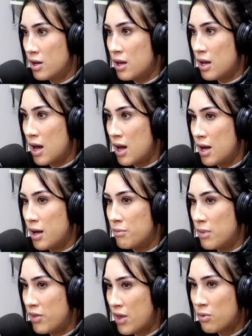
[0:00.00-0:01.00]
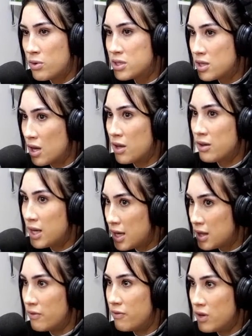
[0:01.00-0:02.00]
And that was, again,
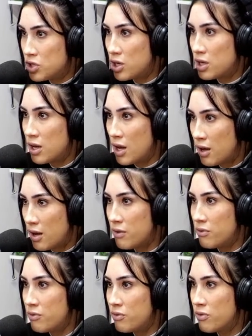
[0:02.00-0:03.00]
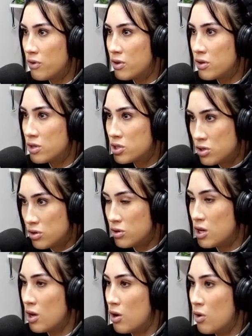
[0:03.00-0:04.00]
the vision of the
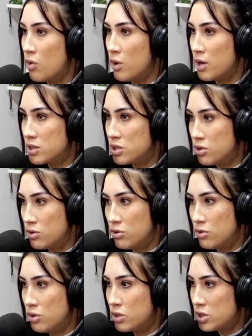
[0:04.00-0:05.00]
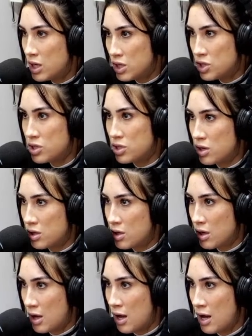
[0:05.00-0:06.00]
studio, was to teach
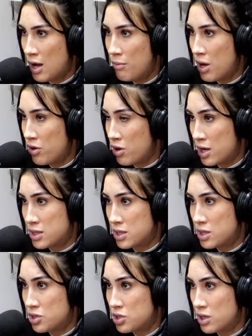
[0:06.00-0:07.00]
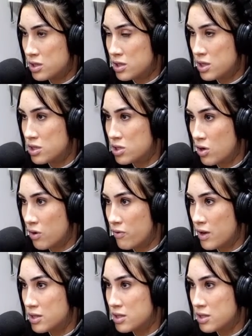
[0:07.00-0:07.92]
other estheticians this service.